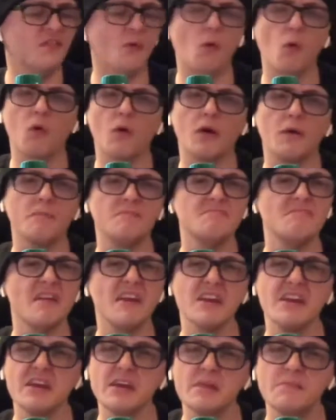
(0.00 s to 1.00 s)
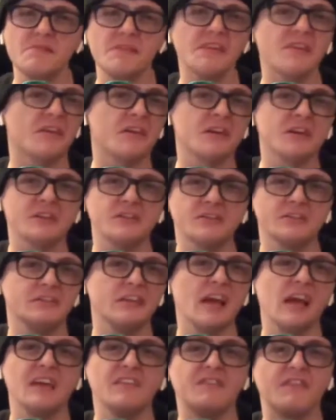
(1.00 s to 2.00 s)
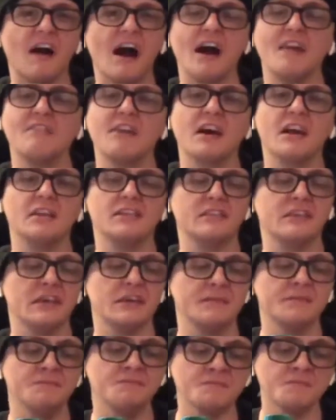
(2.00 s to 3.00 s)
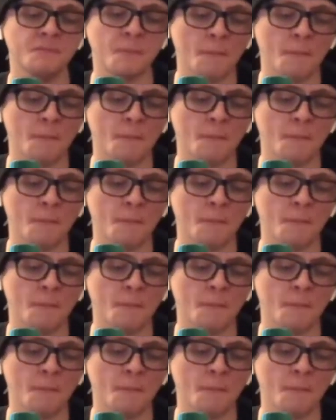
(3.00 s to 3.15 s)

4, maybe on a good day 5 out of 10.